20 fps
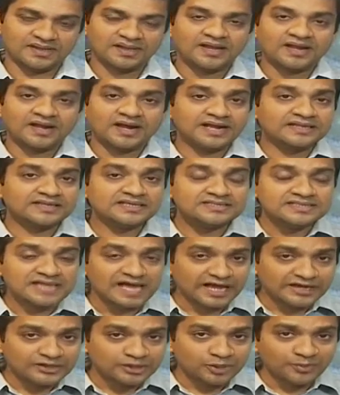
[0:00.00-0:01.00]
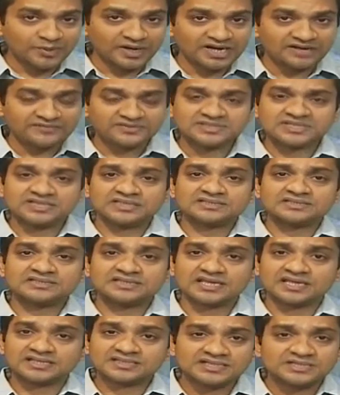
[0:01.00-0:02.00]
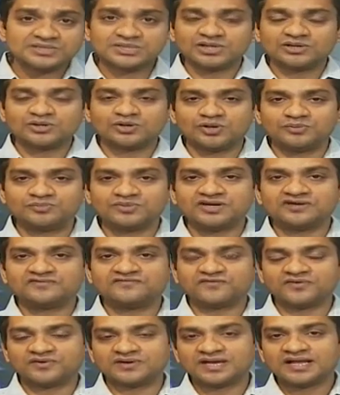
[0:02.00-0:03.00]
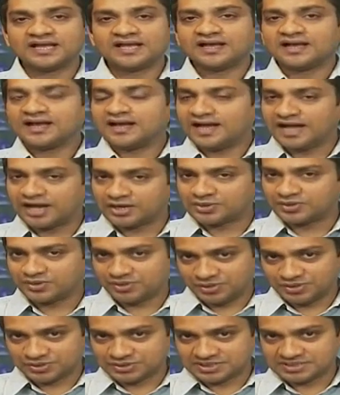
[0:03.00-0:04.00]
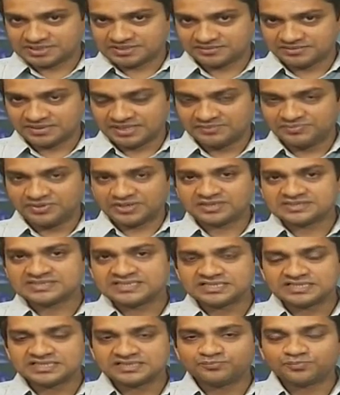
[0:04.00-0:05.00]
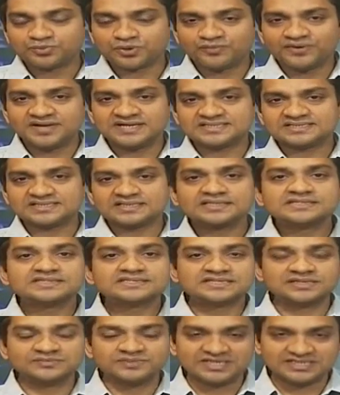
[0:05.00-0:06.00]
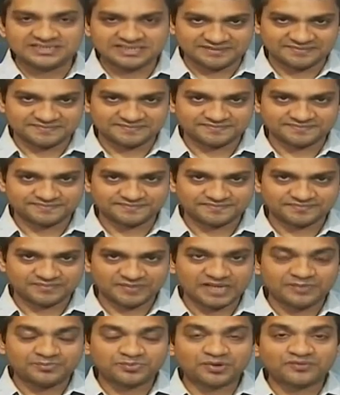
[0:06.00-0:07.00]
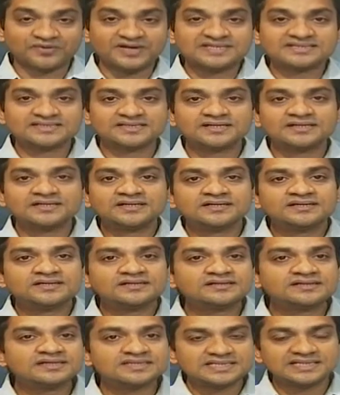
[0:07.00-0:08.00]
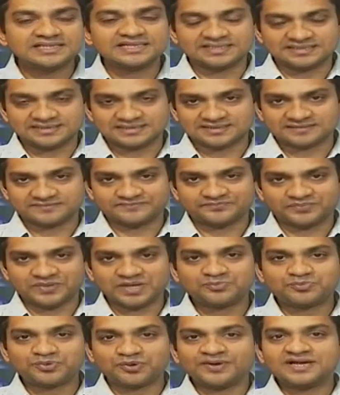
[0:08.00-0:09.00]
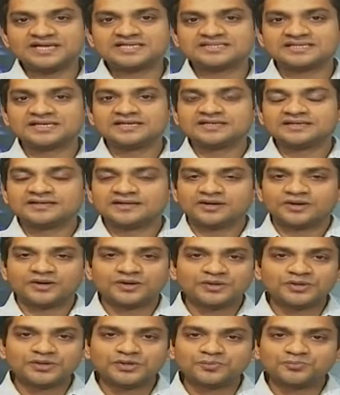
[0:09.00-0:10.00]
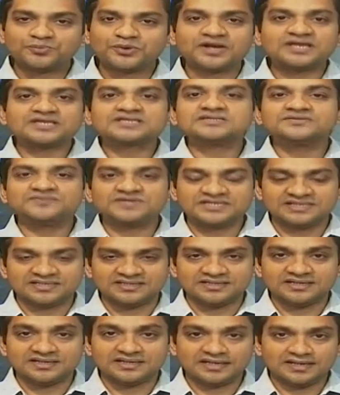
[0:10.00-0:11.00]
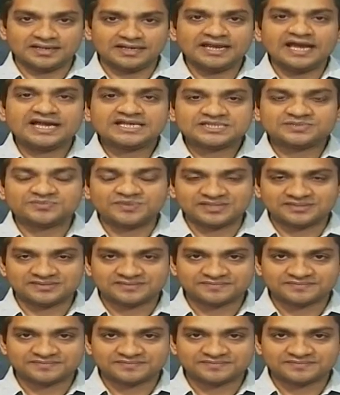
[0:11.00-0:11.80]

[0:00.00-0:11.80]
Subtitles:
And this agrobiodiversity is the essential component for agroecosystem, because it provides stability, it provides resilience, it provides productivity, enhancement,